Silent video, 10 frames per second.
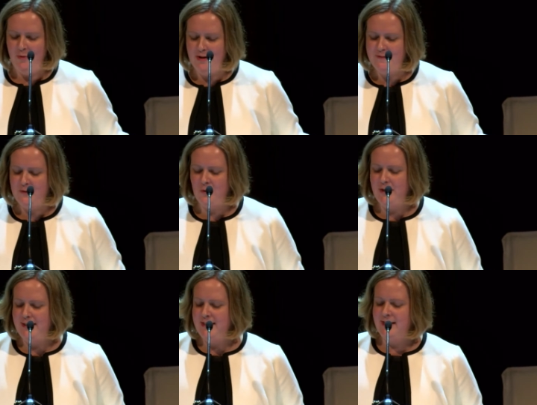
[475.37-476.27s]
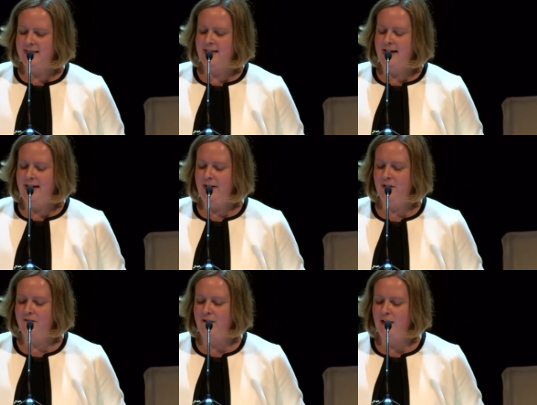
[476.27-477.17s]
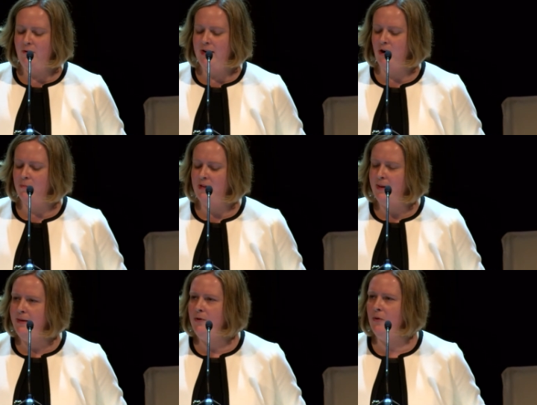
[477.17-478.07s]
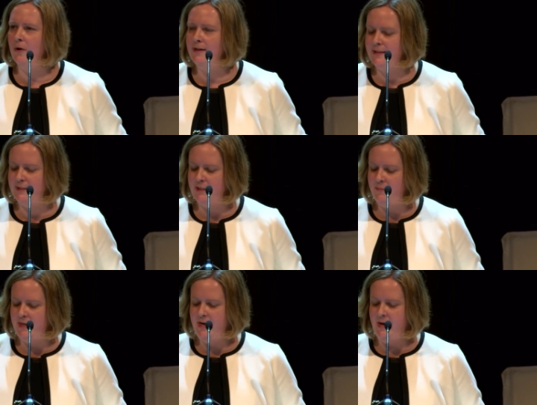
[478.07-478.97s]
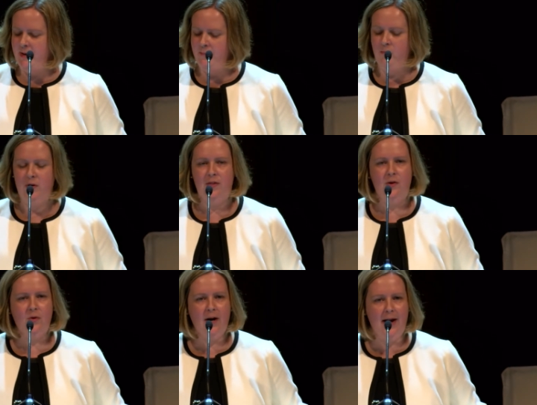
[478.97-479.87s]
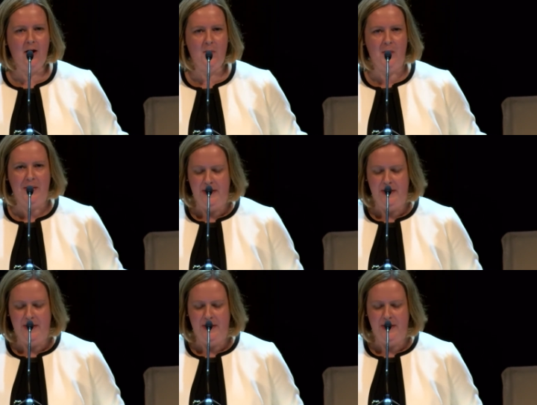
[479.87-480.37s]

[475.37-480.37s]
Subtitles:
we have soared into the sky and are following our plotted course to become, with your help,